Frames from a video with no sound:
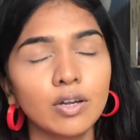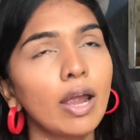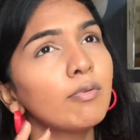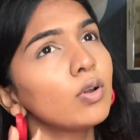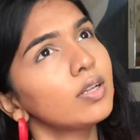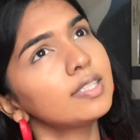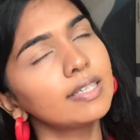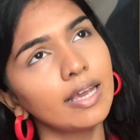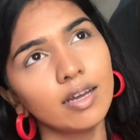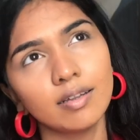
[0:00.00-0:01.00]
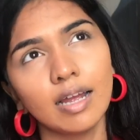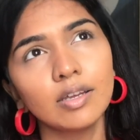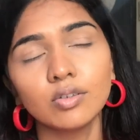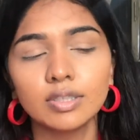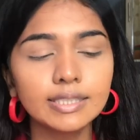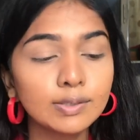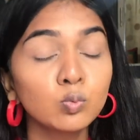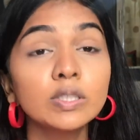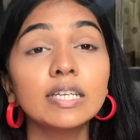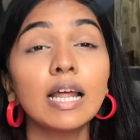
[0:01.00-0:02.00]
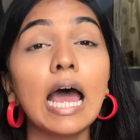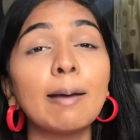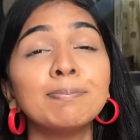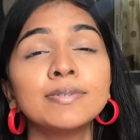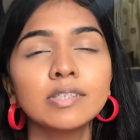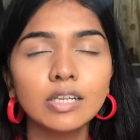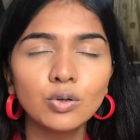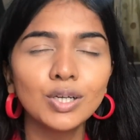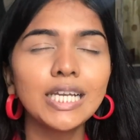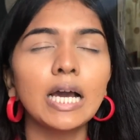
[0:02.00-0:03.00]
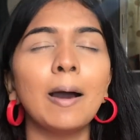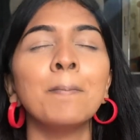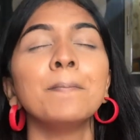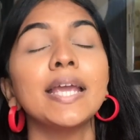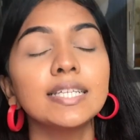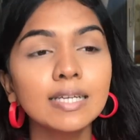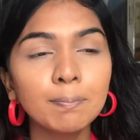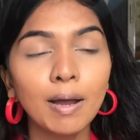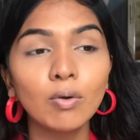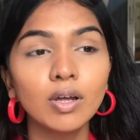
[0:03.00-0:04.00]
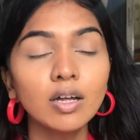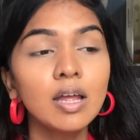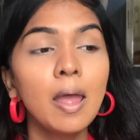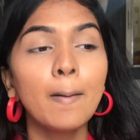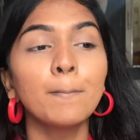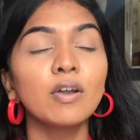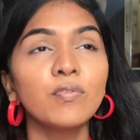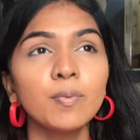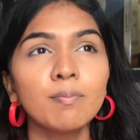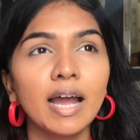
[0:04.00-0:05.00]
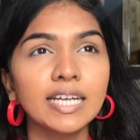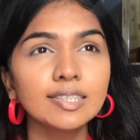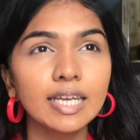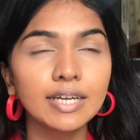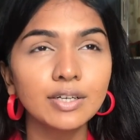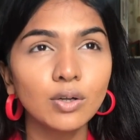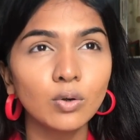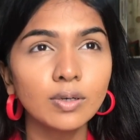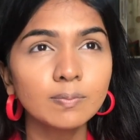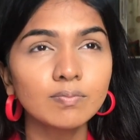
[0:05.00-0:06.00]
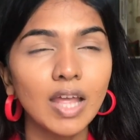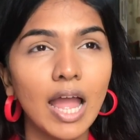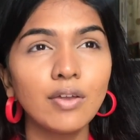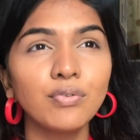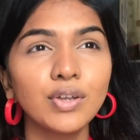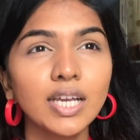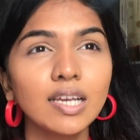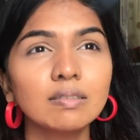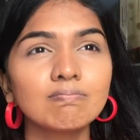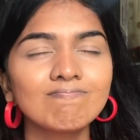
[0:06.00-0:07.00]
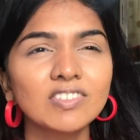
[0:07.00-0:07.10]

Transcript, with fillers: Now, I would not say uh, in, this was an absolutely amazing powder, but for my skin tone, I feel